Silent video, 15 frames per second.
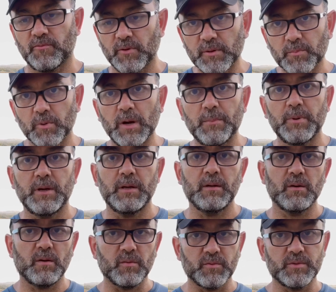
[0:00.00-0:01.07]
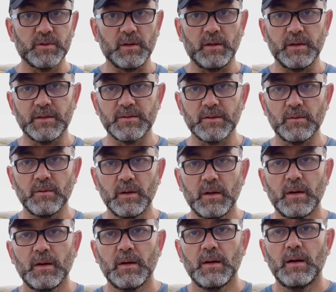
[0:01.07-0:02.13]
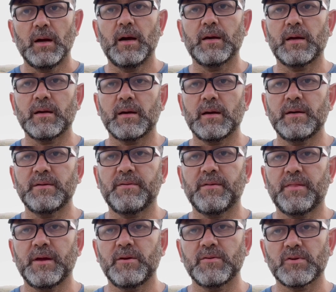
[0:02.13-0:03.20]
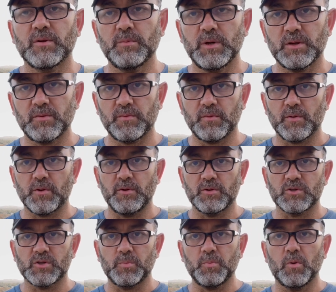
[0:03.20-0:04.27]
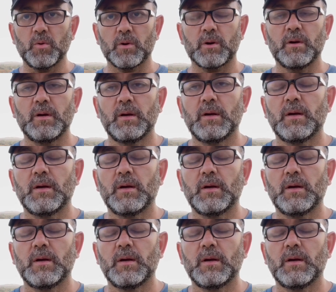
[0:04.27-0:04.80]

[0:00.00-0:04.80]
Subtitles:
the property over to the lake. So again, guys, thank you so much for your support.